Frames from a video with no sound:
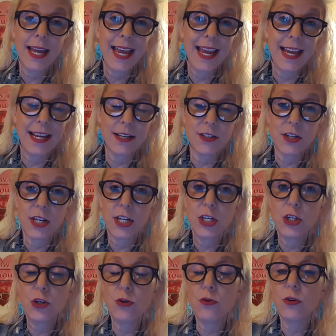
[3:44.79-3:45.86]
And
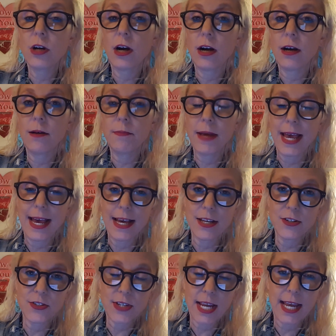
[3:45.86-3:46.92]
you come
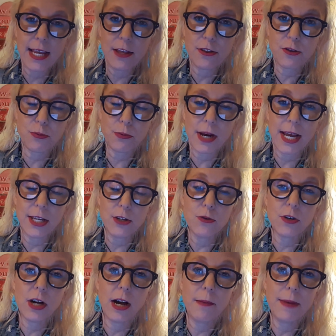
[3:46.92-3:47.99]
as a threat. You
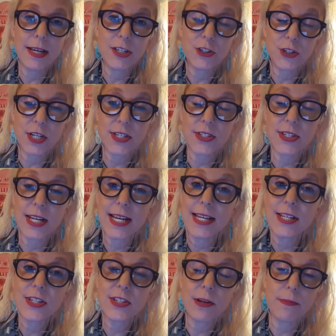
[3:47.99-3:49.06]
come as just
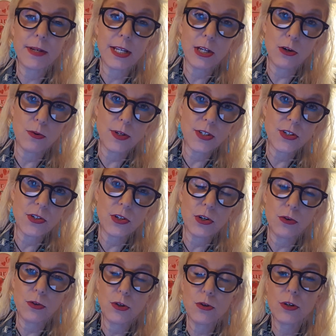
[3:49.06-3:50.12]
somebody who is
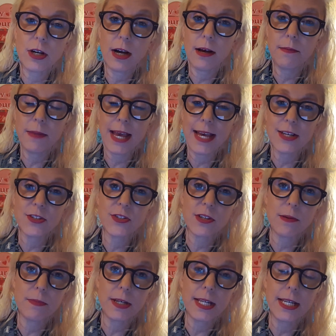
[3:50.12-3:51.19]
new. You come as
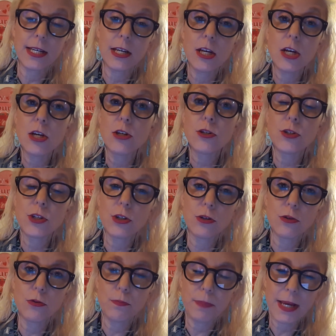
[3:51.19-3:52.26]
somebody
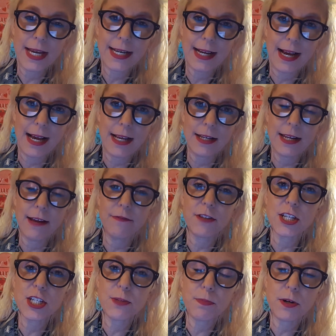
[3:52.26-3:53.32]
to pick on. If
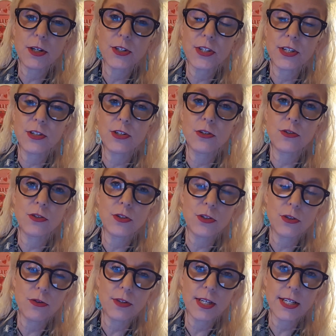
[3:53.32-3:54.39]
this person didn't
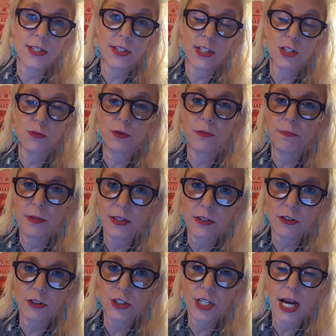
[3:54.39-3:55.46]
do this, this wouldn't be
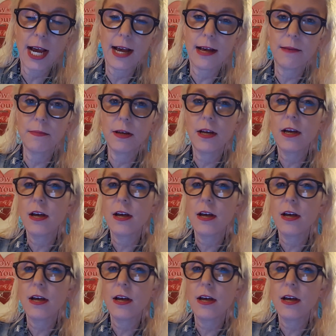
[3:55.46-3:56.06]
their job.